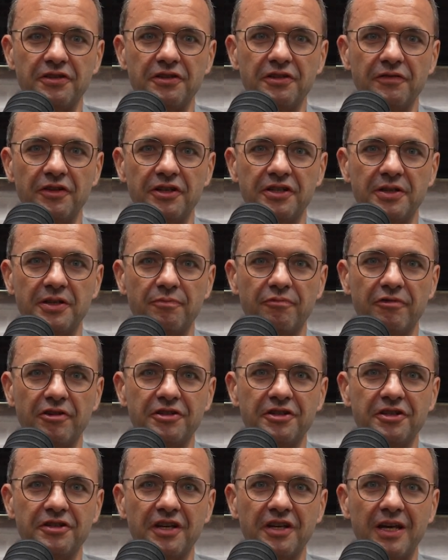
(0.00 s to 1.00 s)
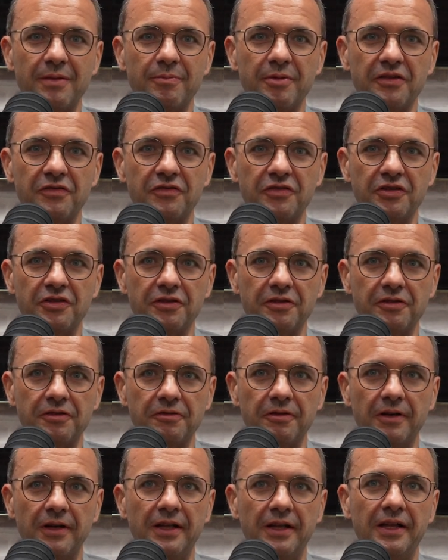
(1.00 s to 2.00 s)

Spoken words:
University Bridge is aiming to